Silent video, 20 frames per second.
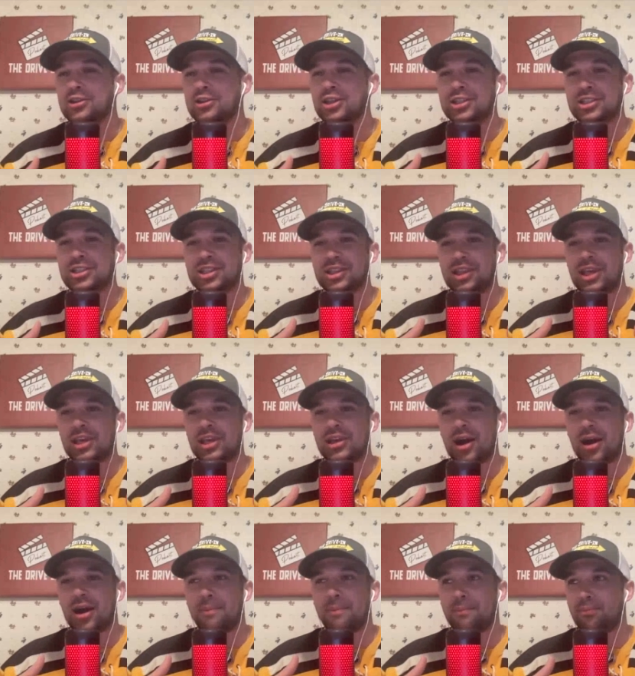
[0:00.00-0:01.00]
just the
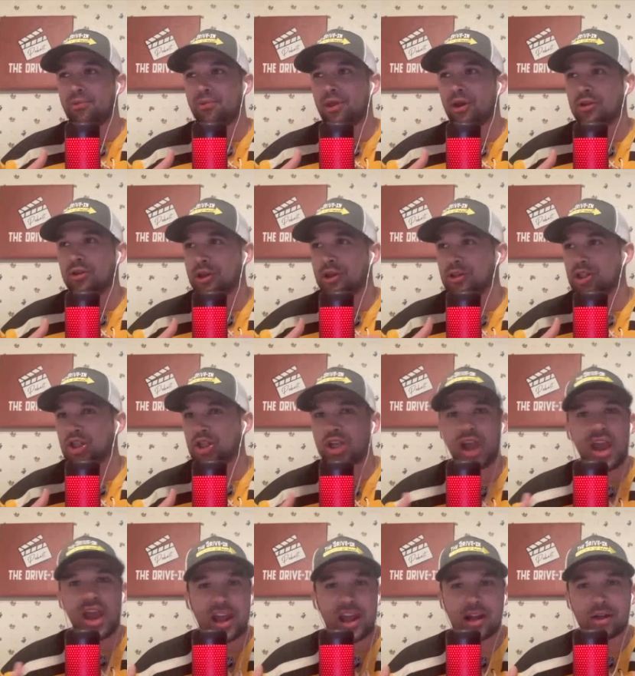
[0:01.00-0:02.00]
um the the
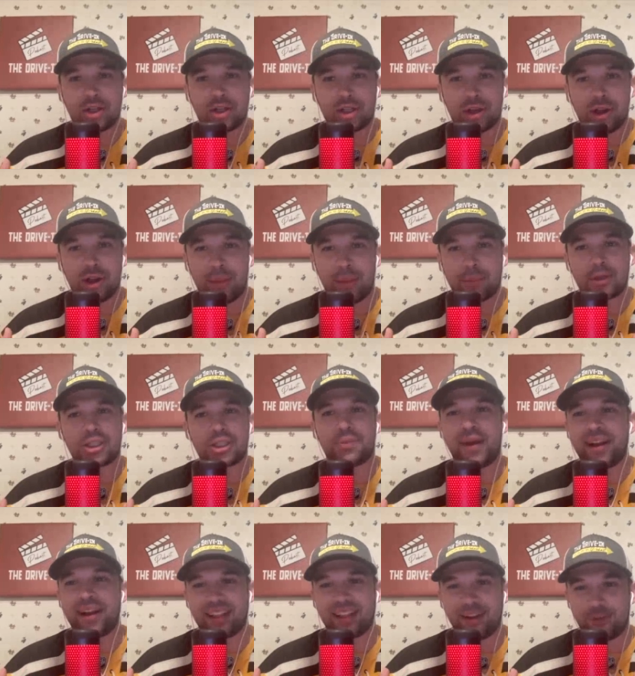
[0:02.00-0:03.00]
change in
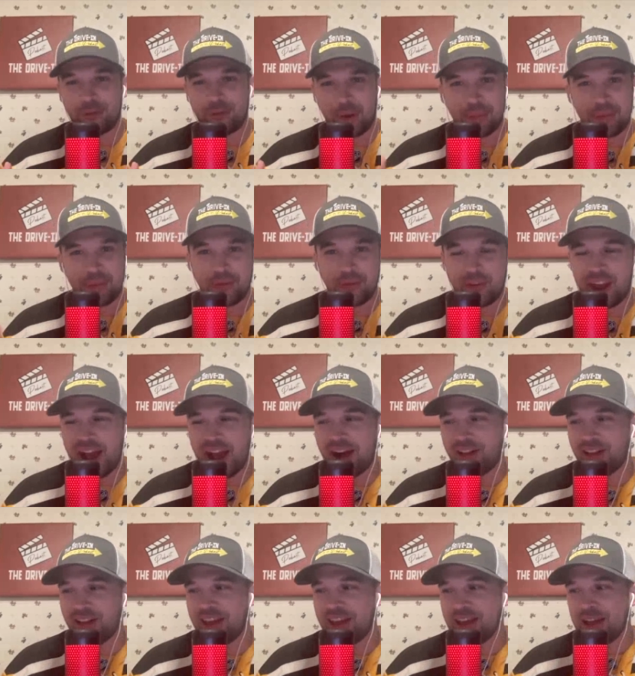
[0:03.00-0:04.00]
perspective from the
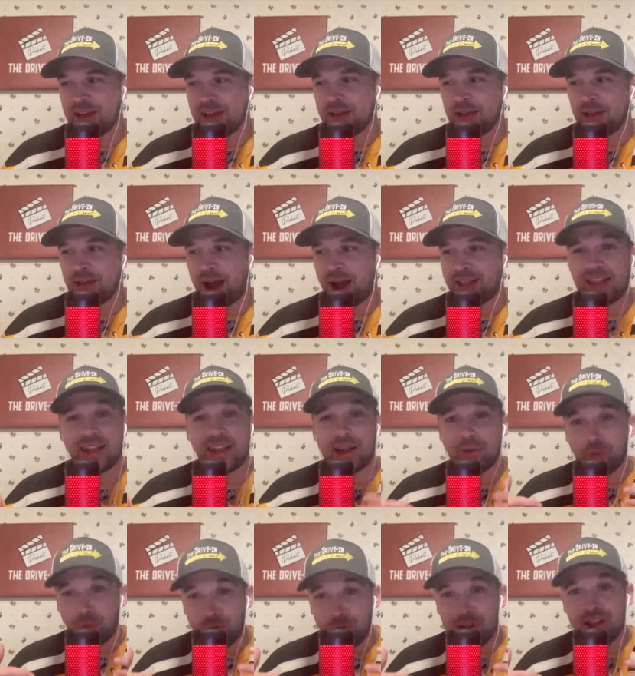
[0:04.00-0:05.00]
finale. I think it
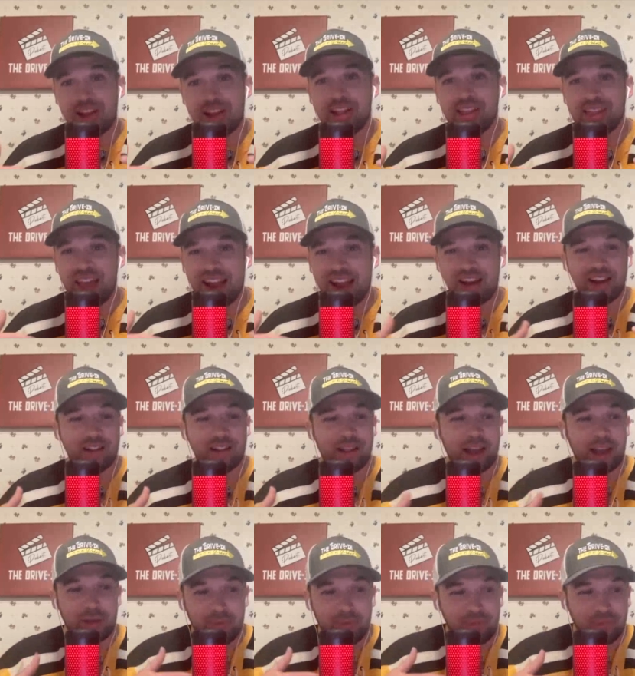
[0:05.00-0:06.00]
really lent in
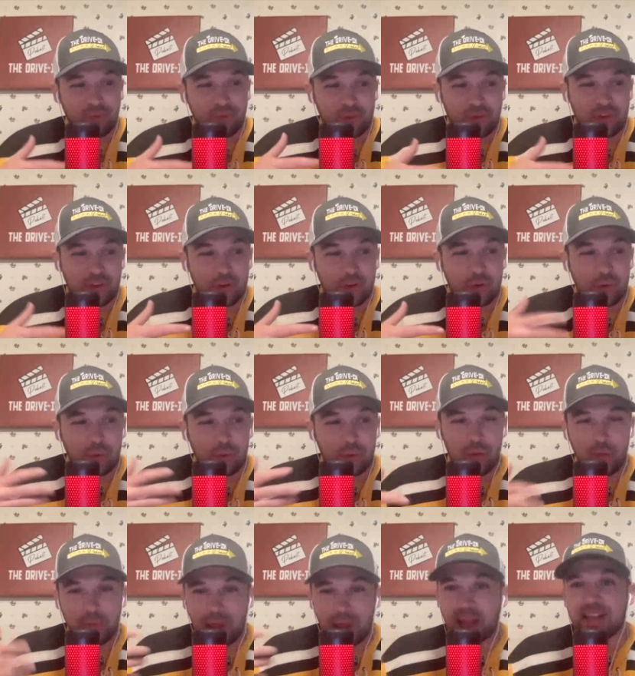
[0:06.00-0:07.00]
like to
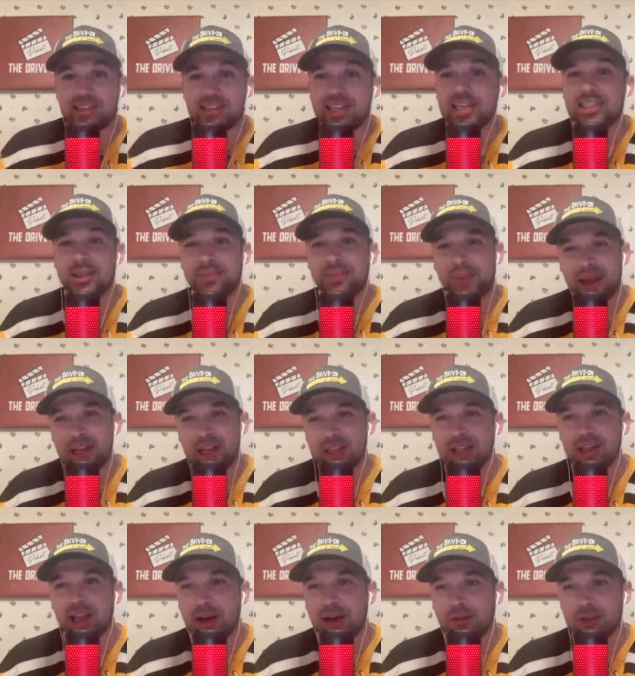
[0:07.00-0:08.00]

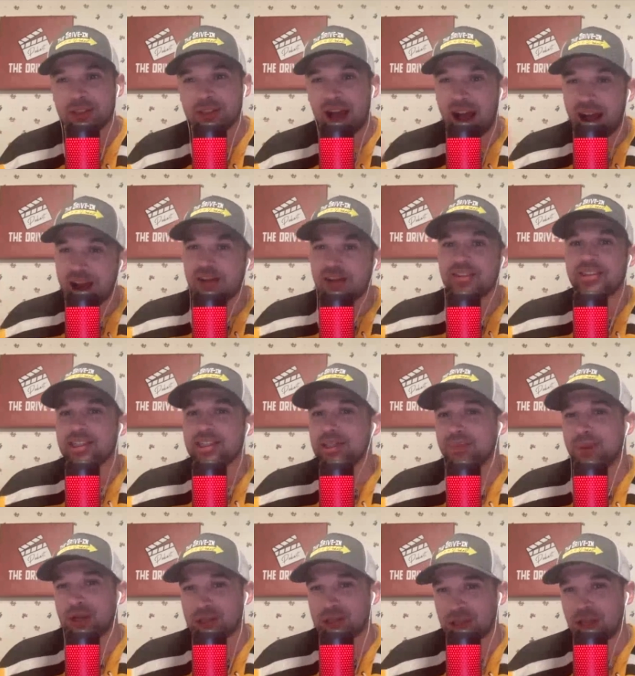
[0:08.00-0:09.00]
anticipation levels, higher
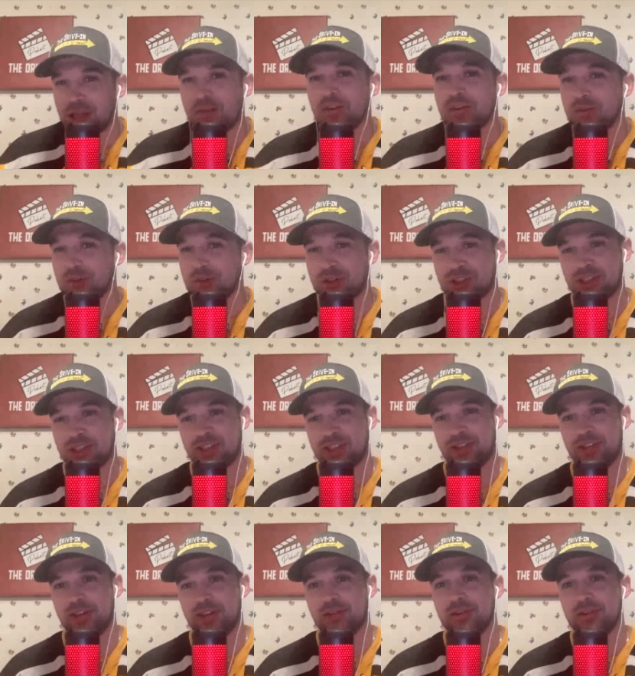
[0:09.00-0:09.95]
anticipation levels for season